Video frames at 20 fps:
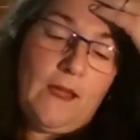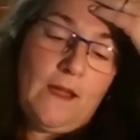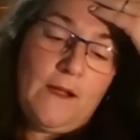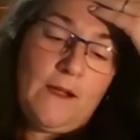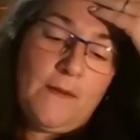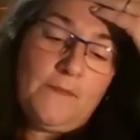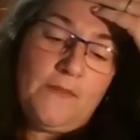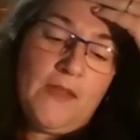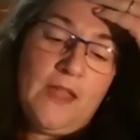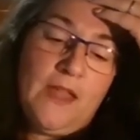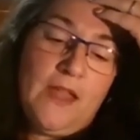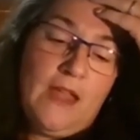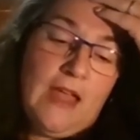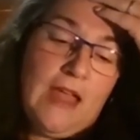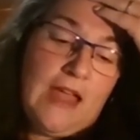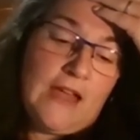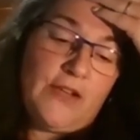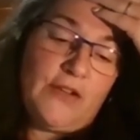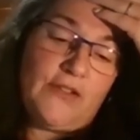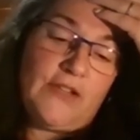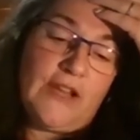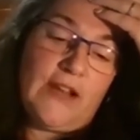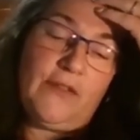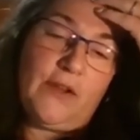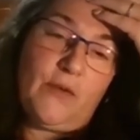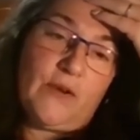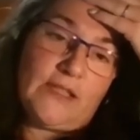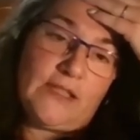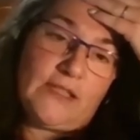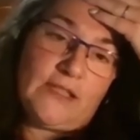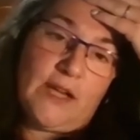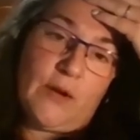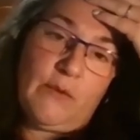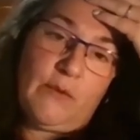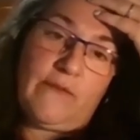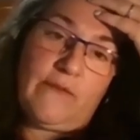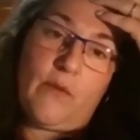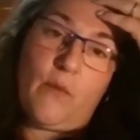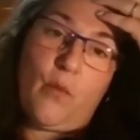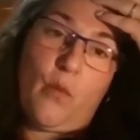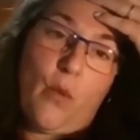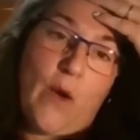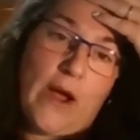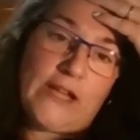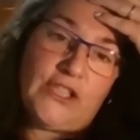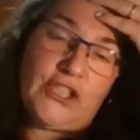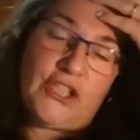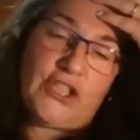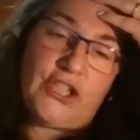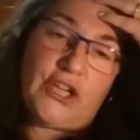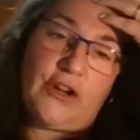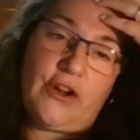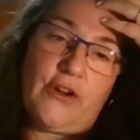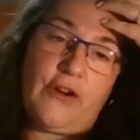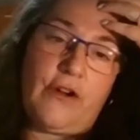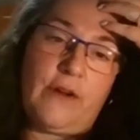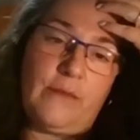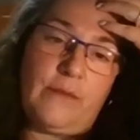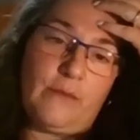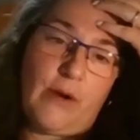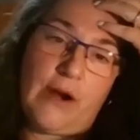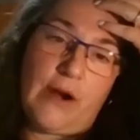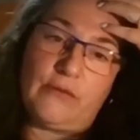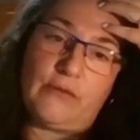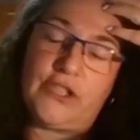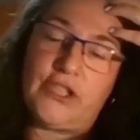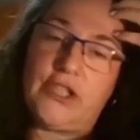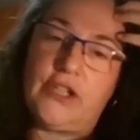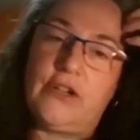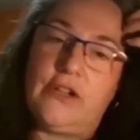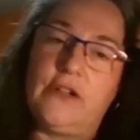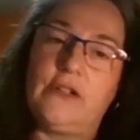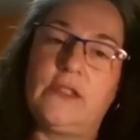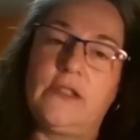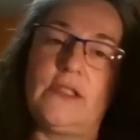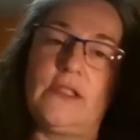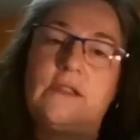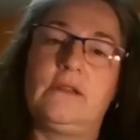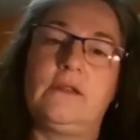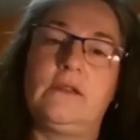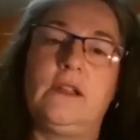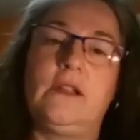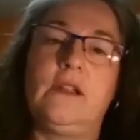Um, and you definitely want to stay away from white sugar and brown sugars.